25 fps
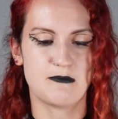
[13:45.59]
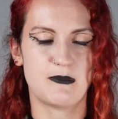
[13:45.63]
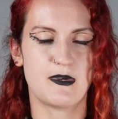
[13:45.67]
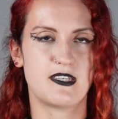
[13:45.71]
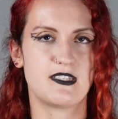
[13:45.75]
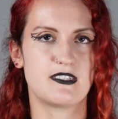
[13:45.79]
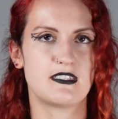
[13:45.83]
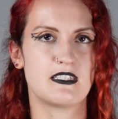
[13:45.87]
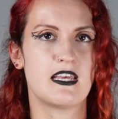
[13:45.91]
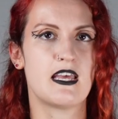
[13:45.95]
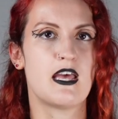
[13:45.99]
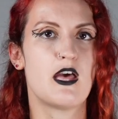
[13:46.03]

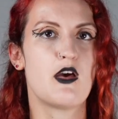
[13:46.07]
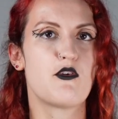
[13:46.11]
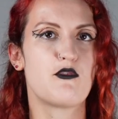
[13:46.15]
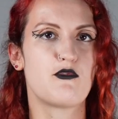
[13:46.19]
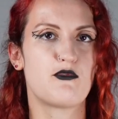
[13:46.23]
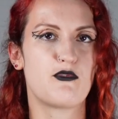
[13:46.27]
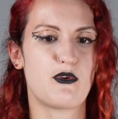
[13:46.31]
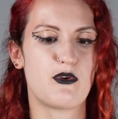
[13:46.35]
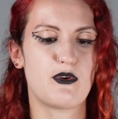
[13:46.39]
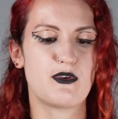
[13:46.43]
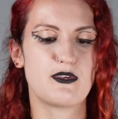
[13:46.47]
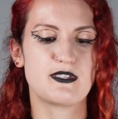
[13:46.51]
but
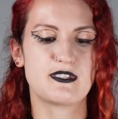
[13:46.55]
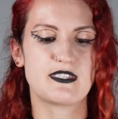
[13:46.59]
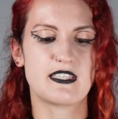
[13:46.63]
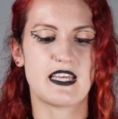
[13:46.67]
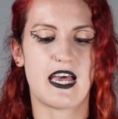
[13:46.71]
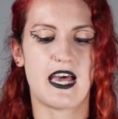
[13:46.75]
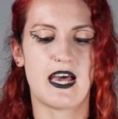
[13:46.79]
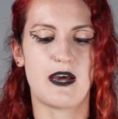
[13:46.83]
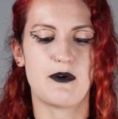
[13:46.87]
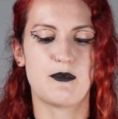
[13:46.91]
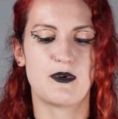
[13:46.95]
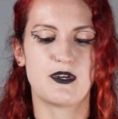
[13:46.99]
first
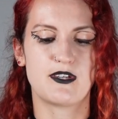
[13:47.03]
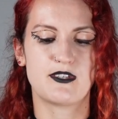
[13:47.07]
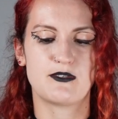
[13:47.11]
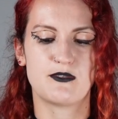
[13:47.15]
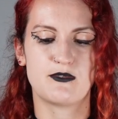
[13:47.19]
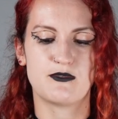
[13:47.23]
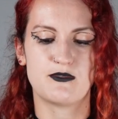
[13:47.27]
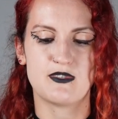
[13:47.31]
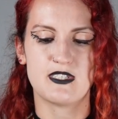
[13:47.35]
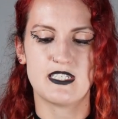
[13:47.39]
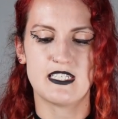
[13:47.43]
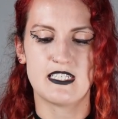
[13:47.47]
I want
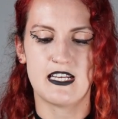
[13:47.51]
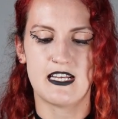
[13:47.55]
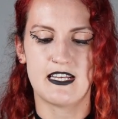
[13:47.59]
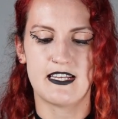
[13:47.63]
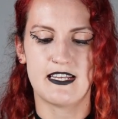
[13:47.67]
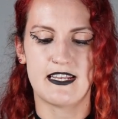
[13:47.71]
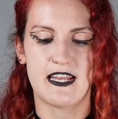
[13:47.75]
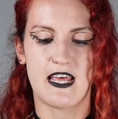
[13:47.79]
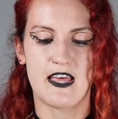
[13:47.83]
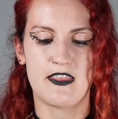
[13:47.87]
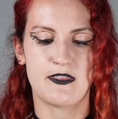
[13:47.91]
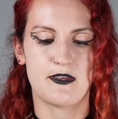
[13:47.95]
to read
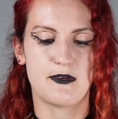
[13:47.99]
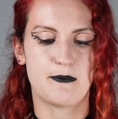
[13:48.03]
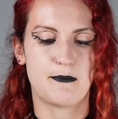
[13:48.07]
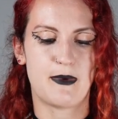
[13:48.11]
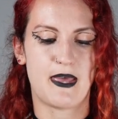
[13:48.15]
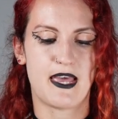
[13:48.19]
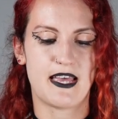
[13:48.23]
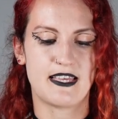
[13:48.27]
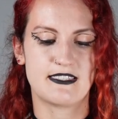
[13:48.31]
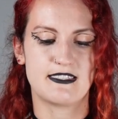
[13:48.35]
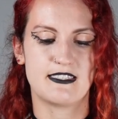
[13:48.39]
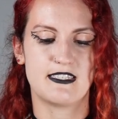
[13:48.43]
another
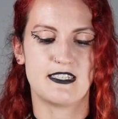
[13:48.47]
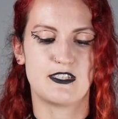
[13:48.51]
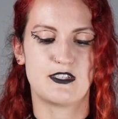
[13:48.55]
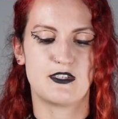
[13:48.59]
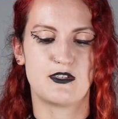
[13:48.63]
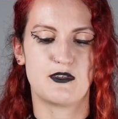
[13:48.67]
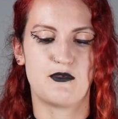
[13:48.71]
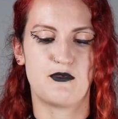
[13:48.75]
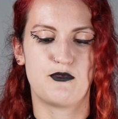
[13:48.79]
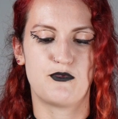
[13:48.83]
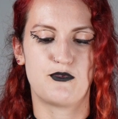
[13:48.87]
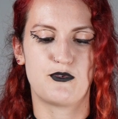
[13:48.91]

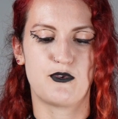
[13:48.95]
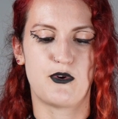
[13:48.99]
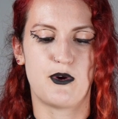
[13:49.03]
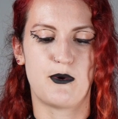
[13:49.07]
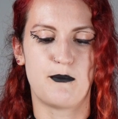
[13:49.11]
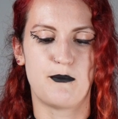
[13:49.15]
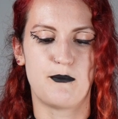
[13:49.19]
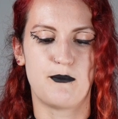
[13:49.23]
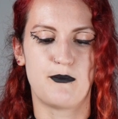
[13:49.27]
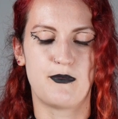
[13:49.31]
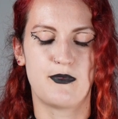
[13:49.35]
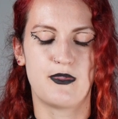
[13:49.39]
passage
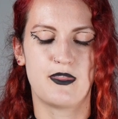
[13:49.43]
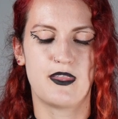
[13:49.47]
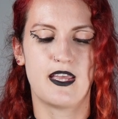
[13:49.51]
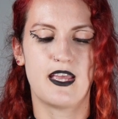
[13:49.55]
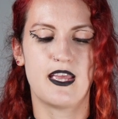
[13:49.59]
from